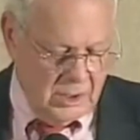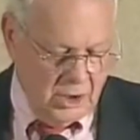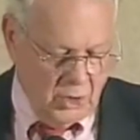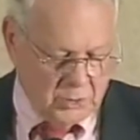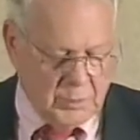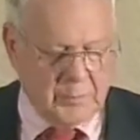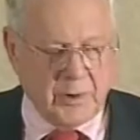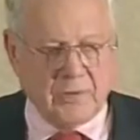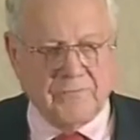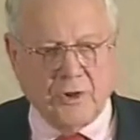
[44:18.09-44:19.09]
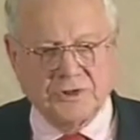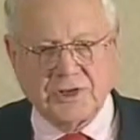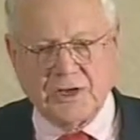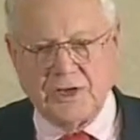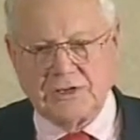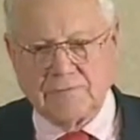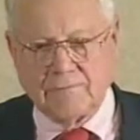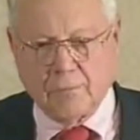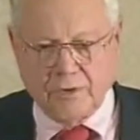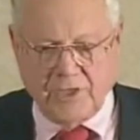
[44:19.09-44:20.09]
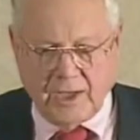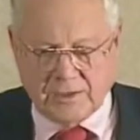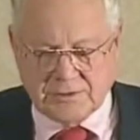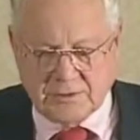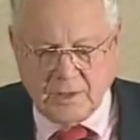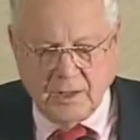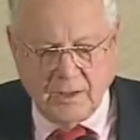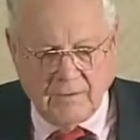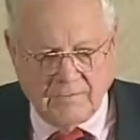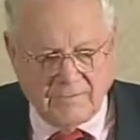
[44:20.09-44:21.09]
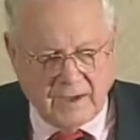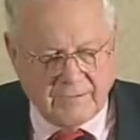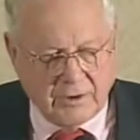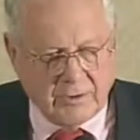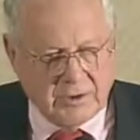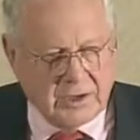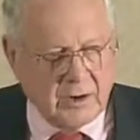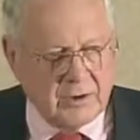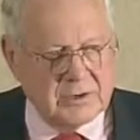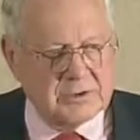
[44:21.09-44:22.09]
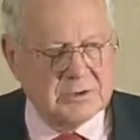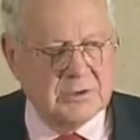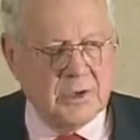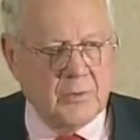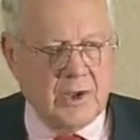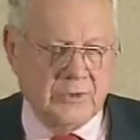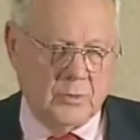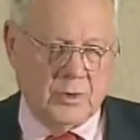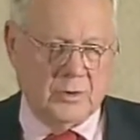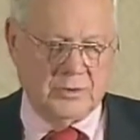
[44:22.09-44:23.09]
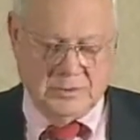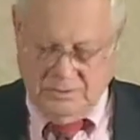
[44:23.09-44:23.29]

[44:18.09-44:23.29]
who was preparing false IDs for 4,500 terrorists around the world.